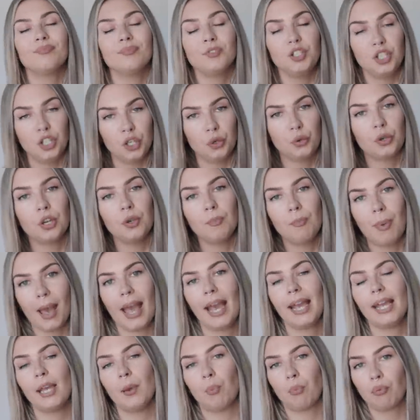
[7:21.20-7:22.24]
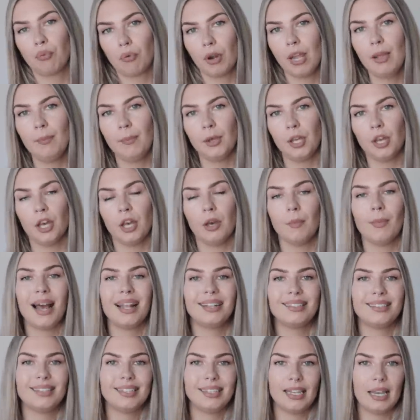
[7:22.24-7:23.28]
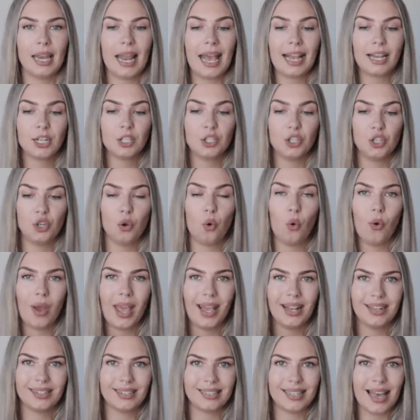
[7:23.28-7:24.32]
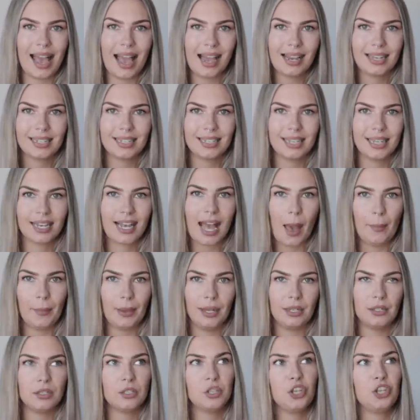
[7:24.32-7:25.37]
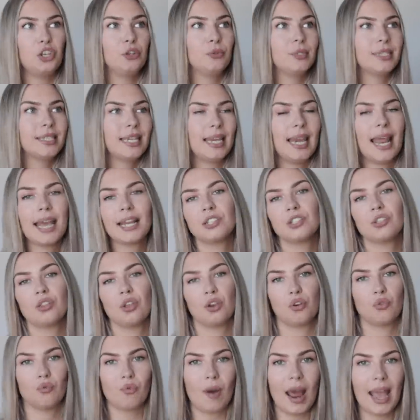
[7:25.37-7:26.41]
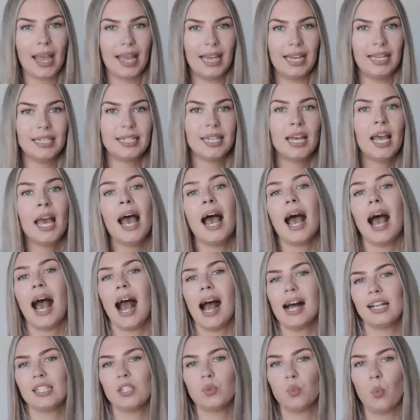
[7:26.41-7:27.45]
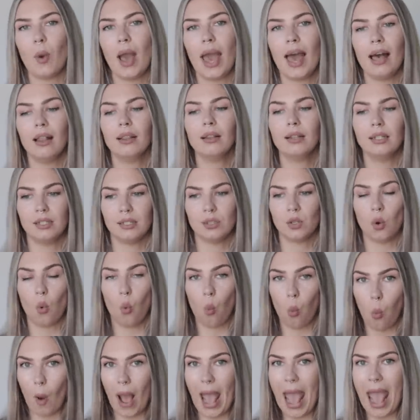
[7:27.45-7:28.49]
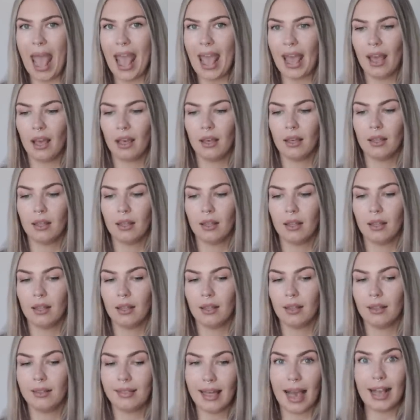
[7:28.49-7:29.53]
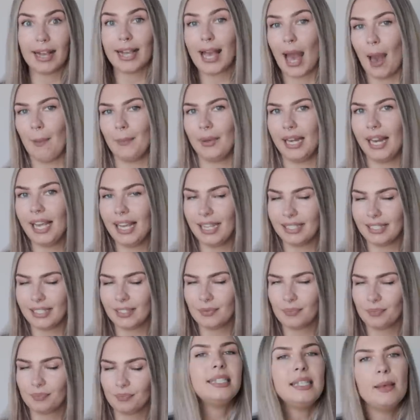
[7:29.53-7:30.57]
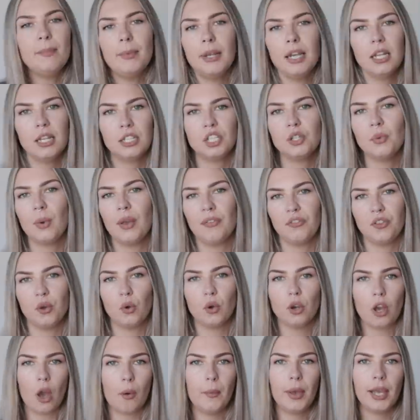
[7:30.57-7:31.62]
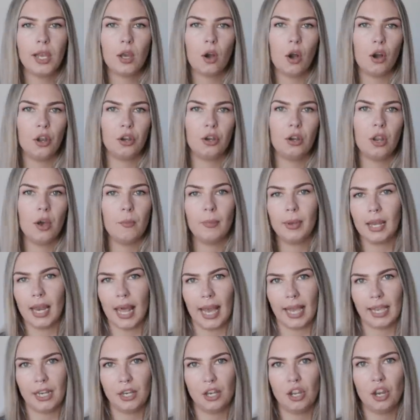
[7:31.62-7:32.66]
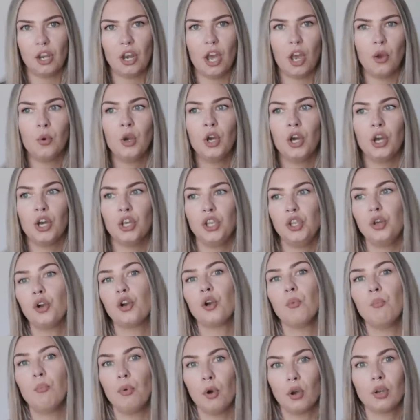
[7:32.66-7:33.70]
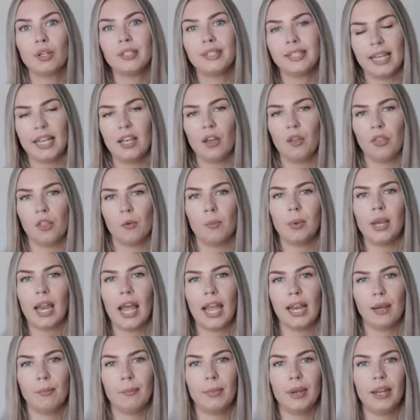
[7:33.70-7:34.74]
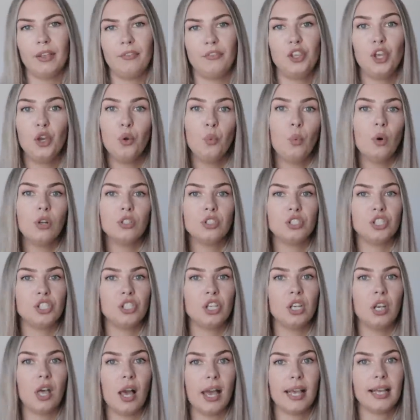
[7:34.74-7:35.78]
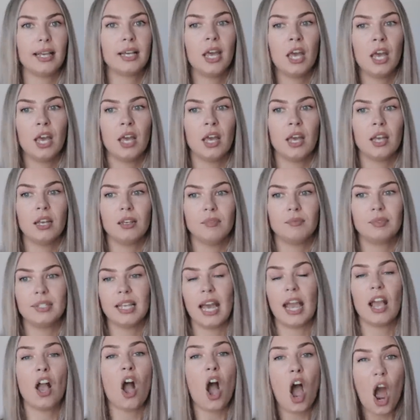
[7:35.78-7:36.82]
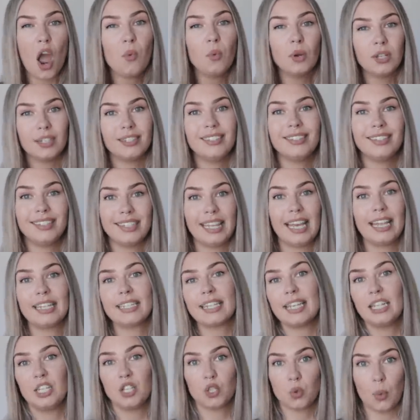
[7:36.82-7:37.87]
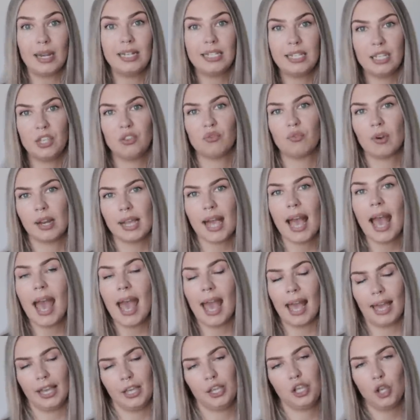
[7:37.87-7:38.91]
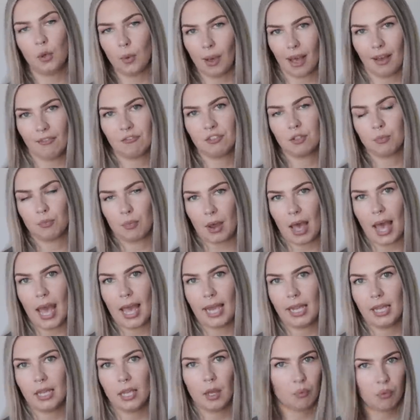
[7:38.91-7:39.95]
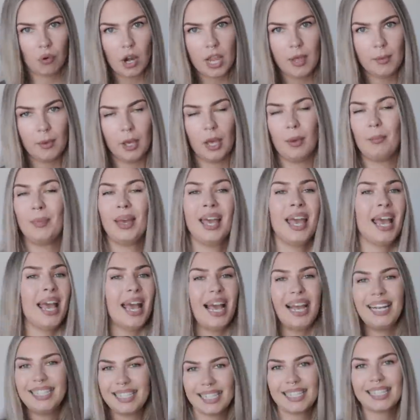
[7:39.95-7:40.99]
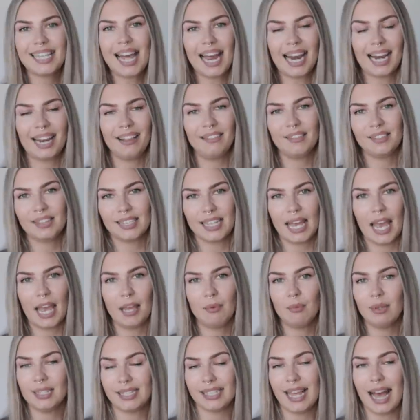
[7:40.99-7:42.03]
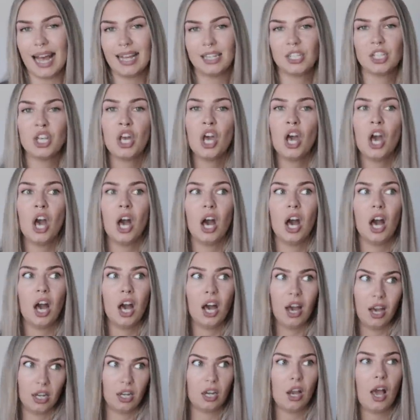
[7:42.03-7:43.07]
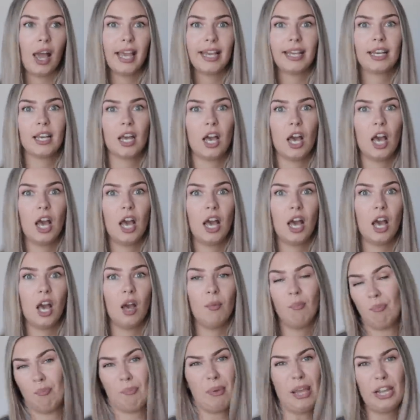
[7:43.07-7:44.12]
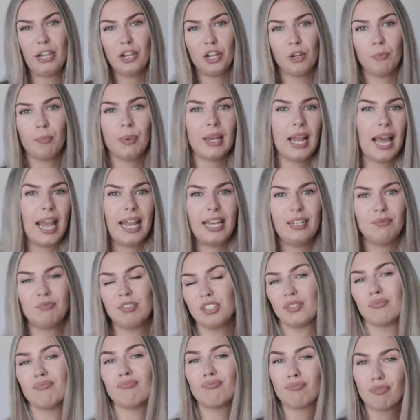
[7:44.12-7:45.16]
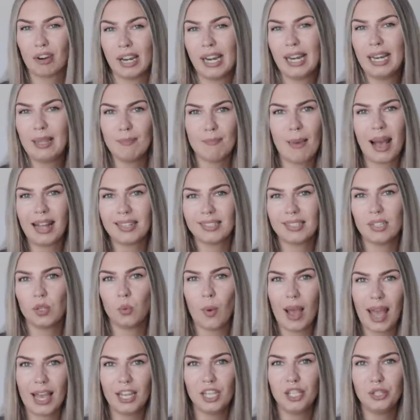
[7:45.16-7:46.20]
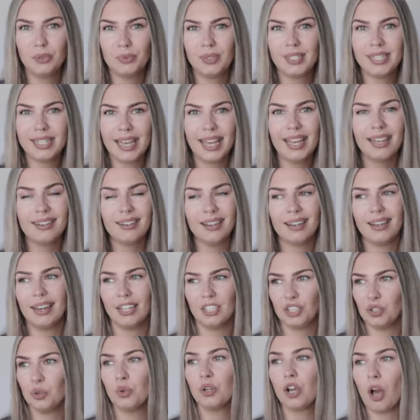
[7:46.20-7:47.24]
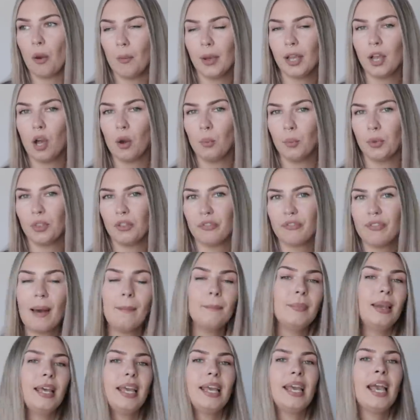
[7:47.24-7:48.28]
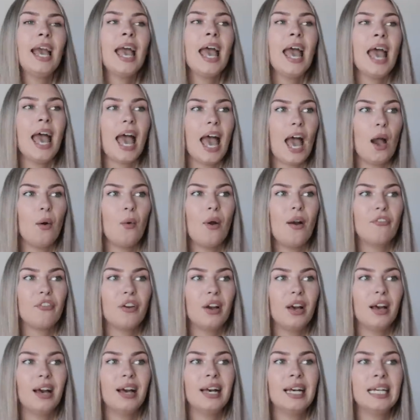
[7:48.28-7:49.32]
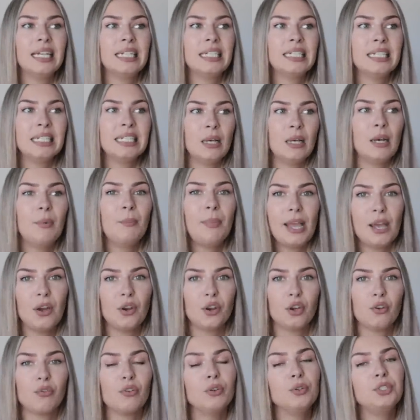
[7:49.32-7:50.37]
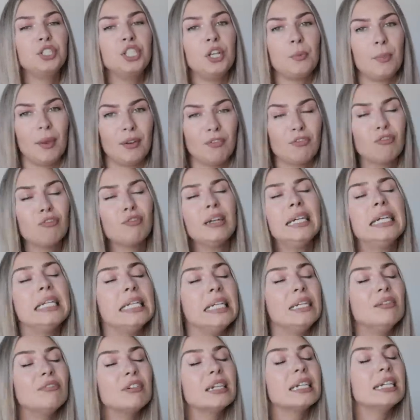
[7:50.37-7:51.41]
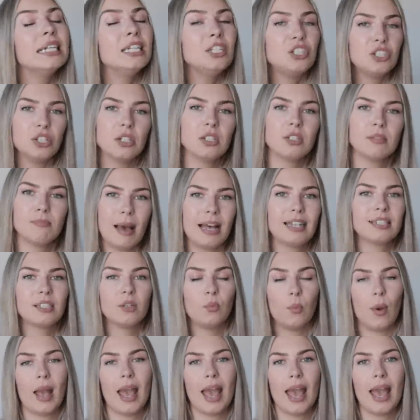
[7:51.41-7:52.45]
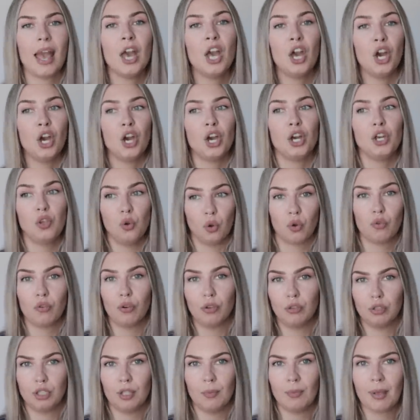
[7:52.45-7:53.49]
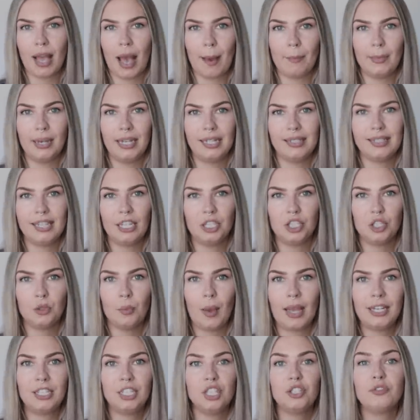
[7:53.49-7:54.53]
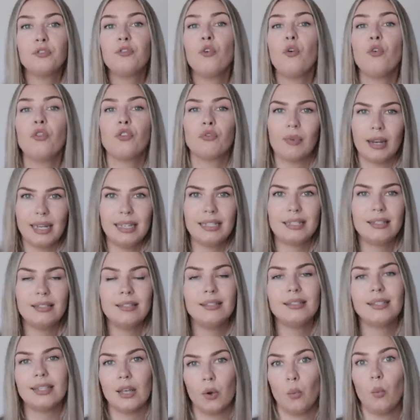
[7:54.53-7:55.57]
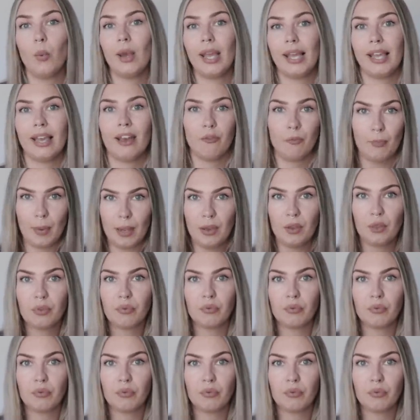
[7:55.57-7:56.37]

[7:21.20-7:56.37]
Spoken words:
you can pay a premium and select your exact cabin. So you select the grade as well as where that cabin is. Similar to if you're going on a plane, you know, you can book a seat on the plane, but if you want to, like, say, I want to sit in 23A, you have to pay a premium. It's exactly the same as that. And, like, being on a plane doesn't really matter where you sit unless you're going on with a family. However, being on a cruise ship, it really, really does matter where your cruise ship cabin is situated, for the reasons that we have been